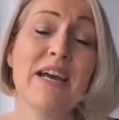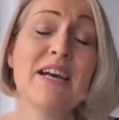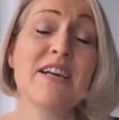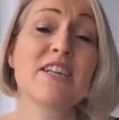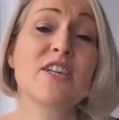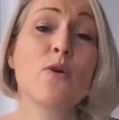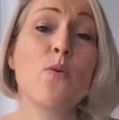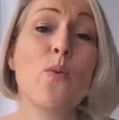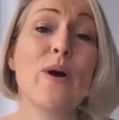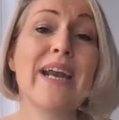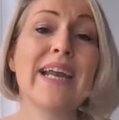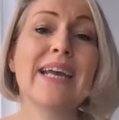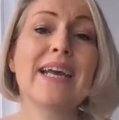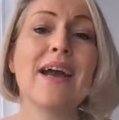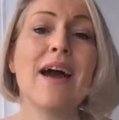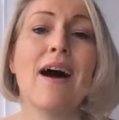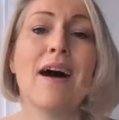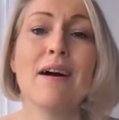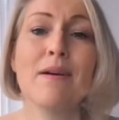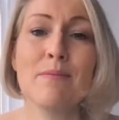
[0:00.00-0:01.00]
So when it
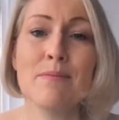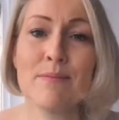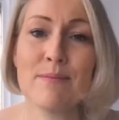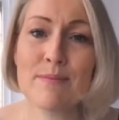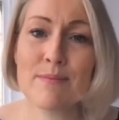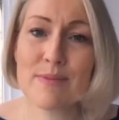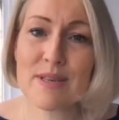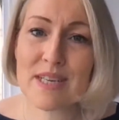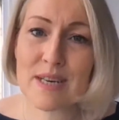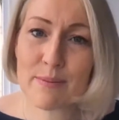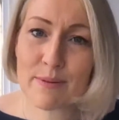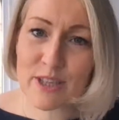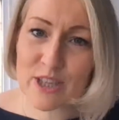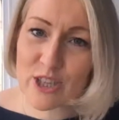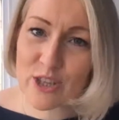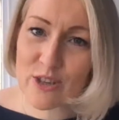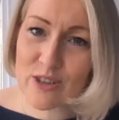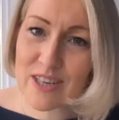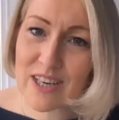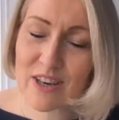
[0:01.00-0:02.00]
comes to
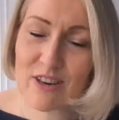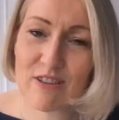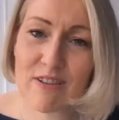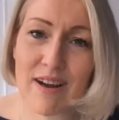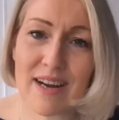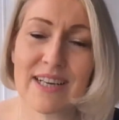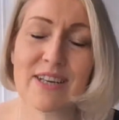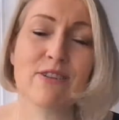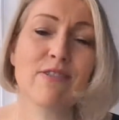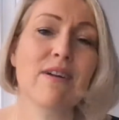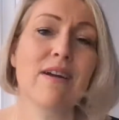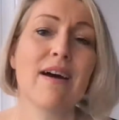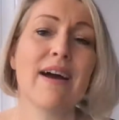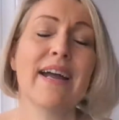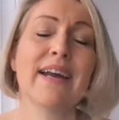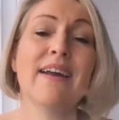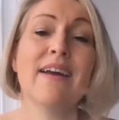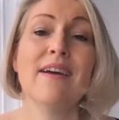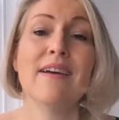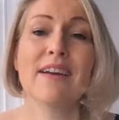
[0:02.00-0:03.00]
choosing your ideal
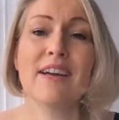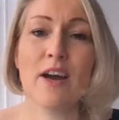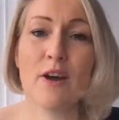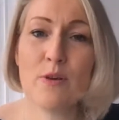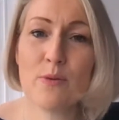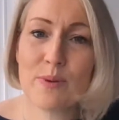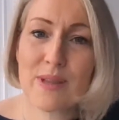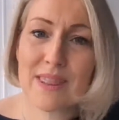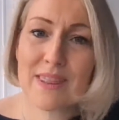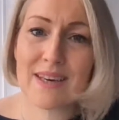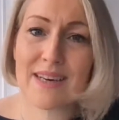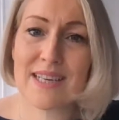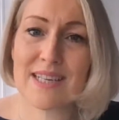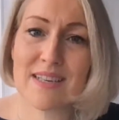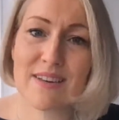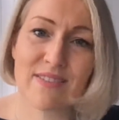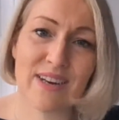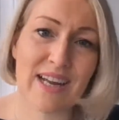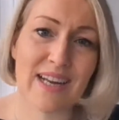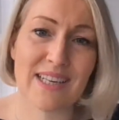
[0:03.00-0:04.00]
client, go with the list
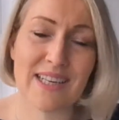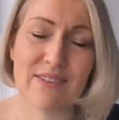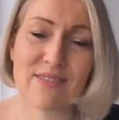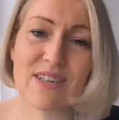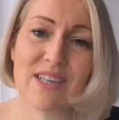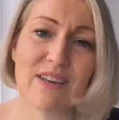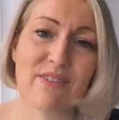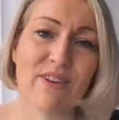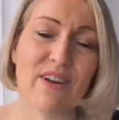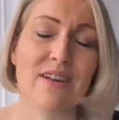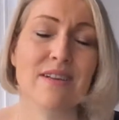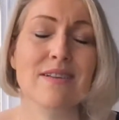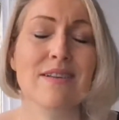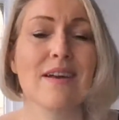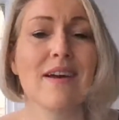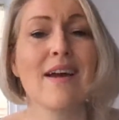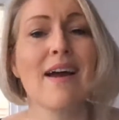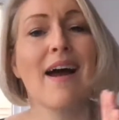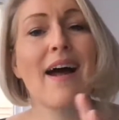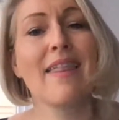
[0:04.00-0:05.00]
of negativity first,
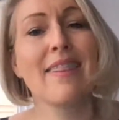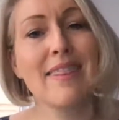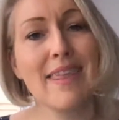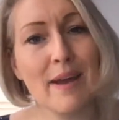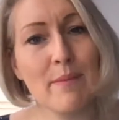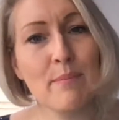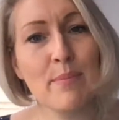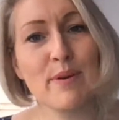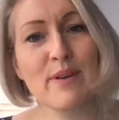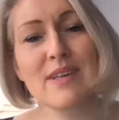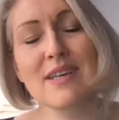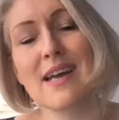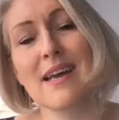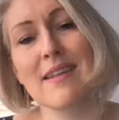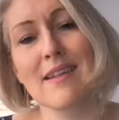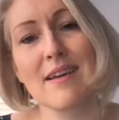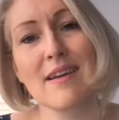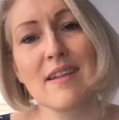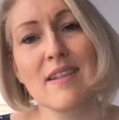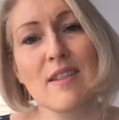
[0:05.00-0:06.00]
and then put
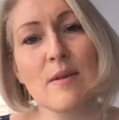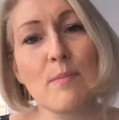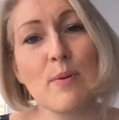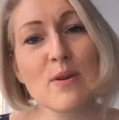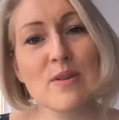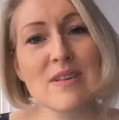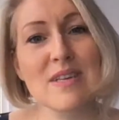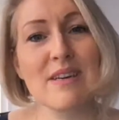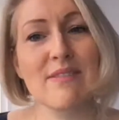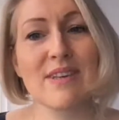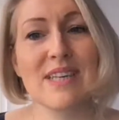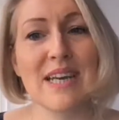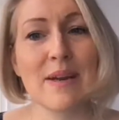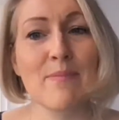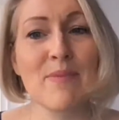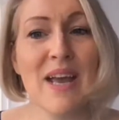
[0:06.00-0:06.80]
together the positivity.